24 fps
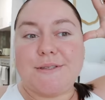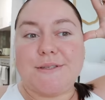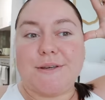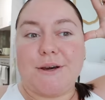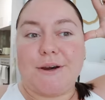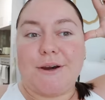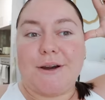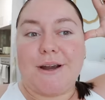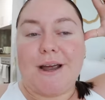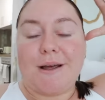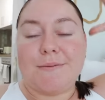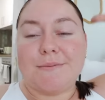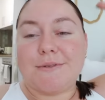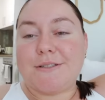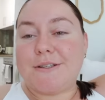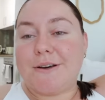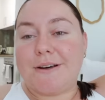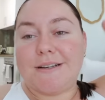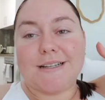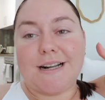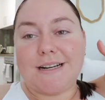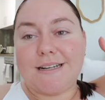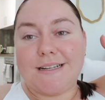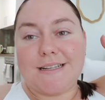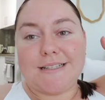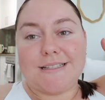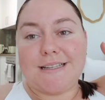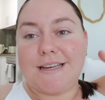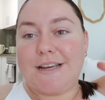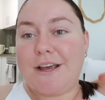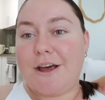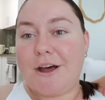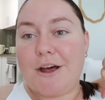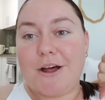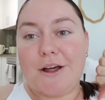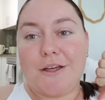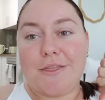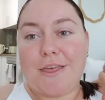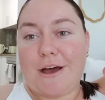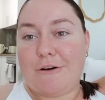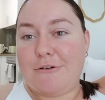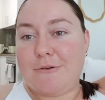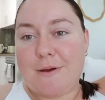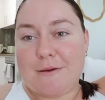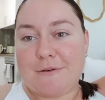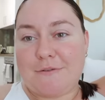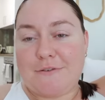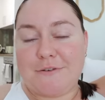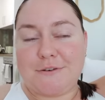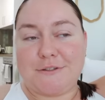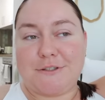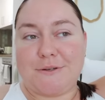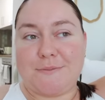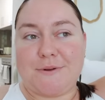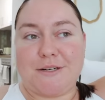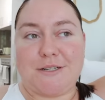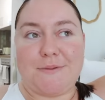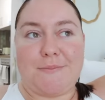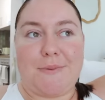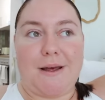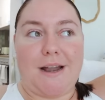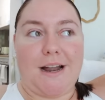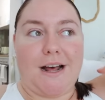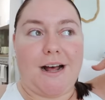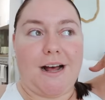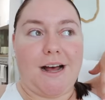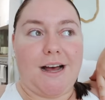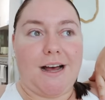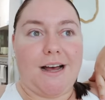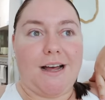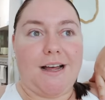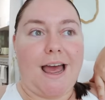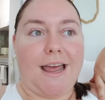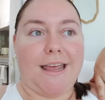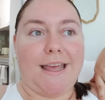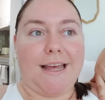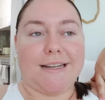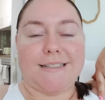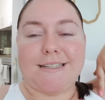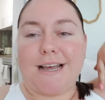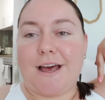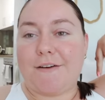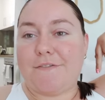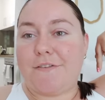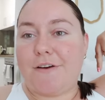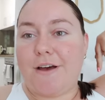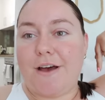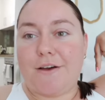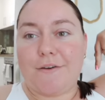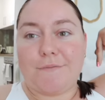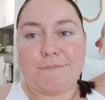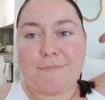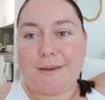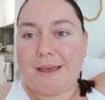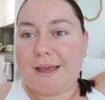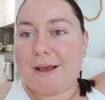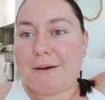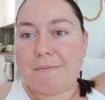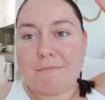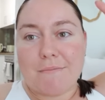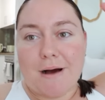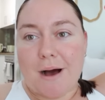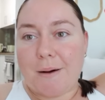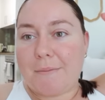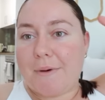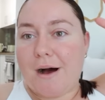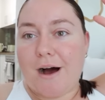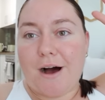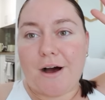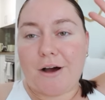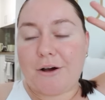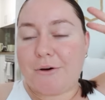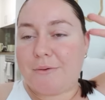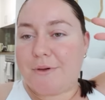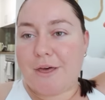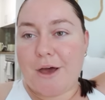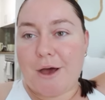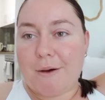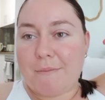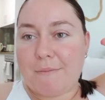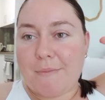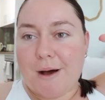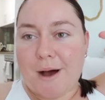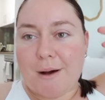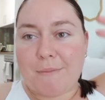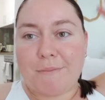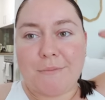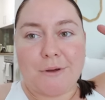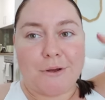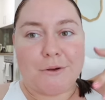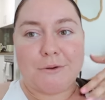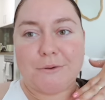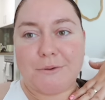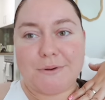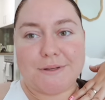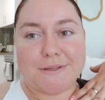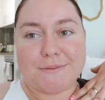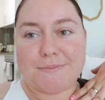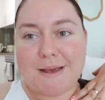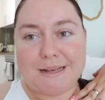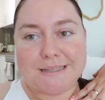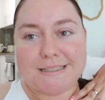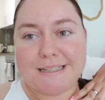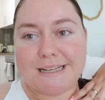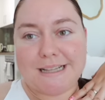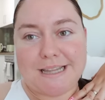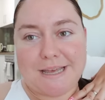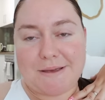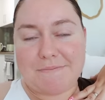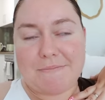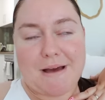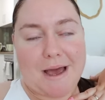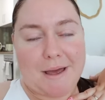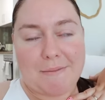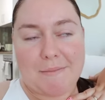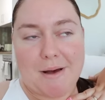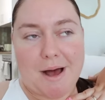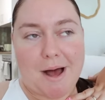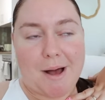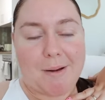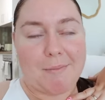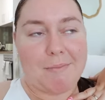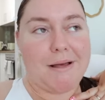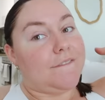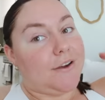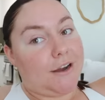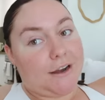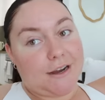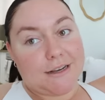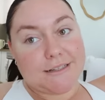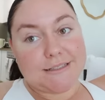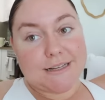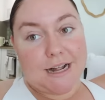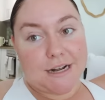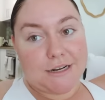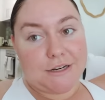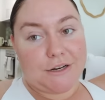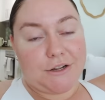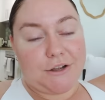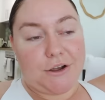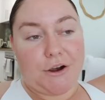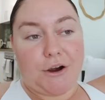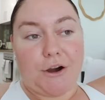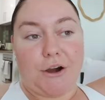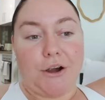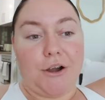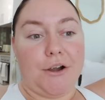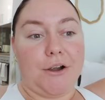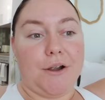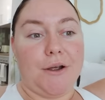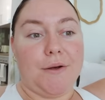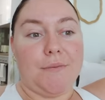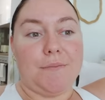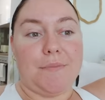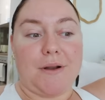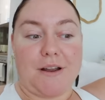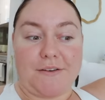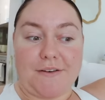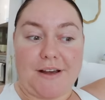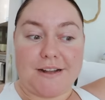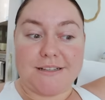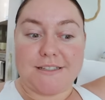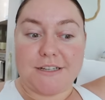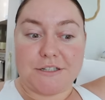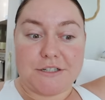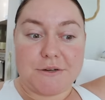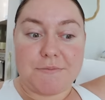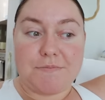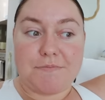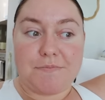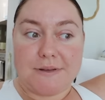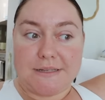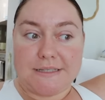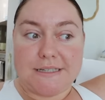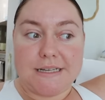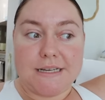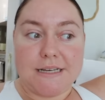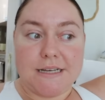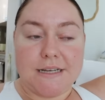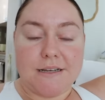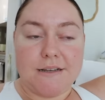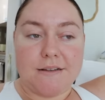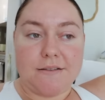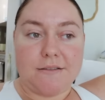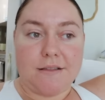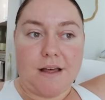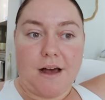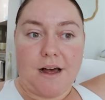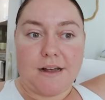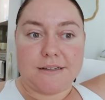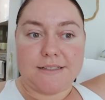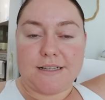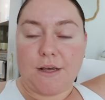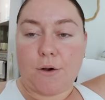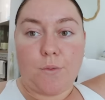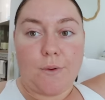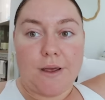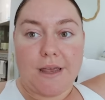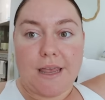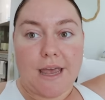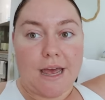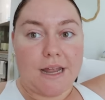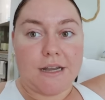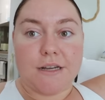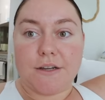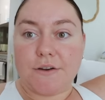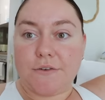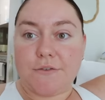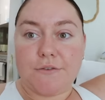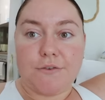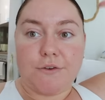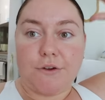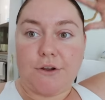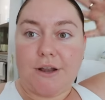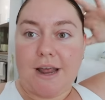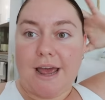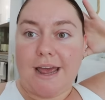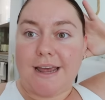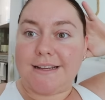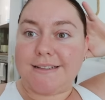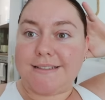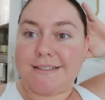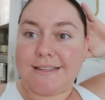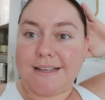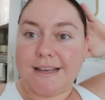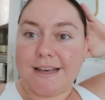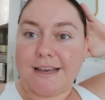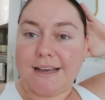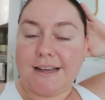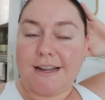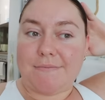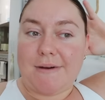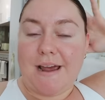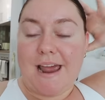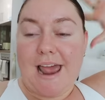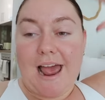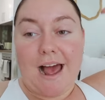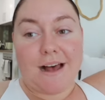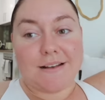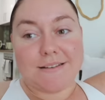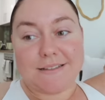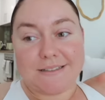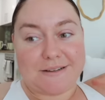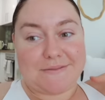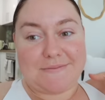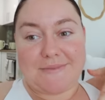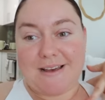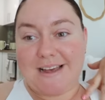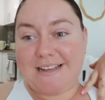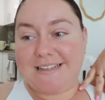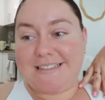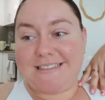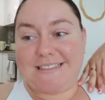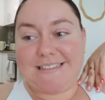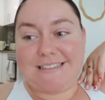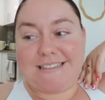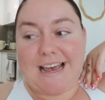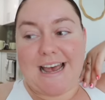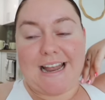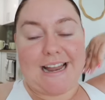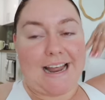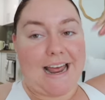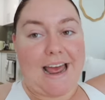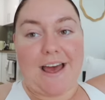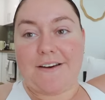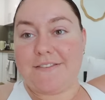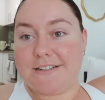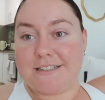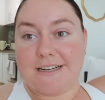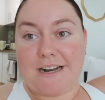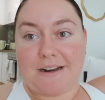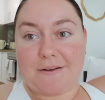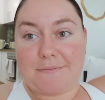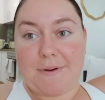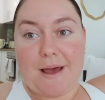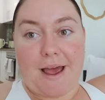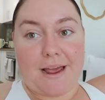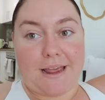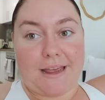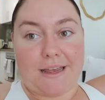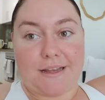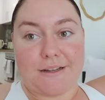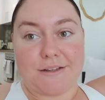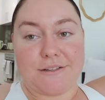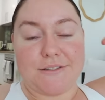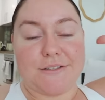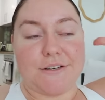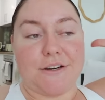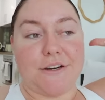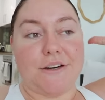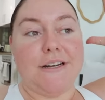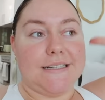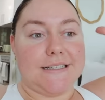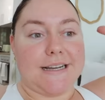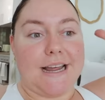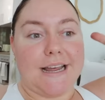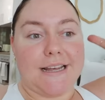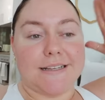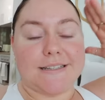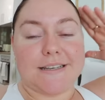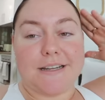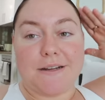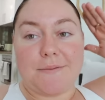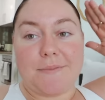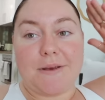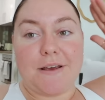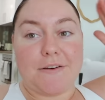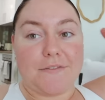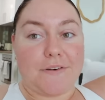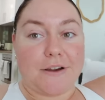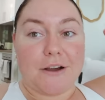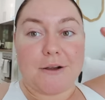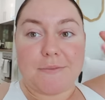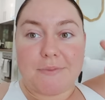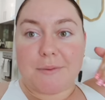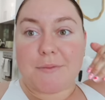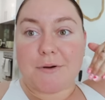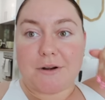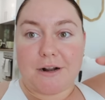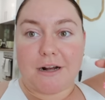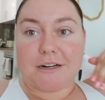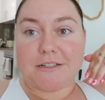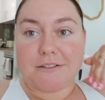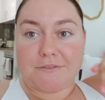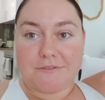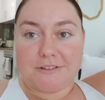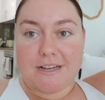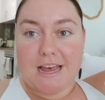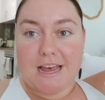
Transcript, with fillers: So I'm so excited to see her. That will make me feel so much better. I get to have a big mum hug with her mum who is is basically my mom. I'm very excited to go, but I've had such a busy last like weekend and few days that my house is a mess and I haven't started packing. So today is going to be a very big productive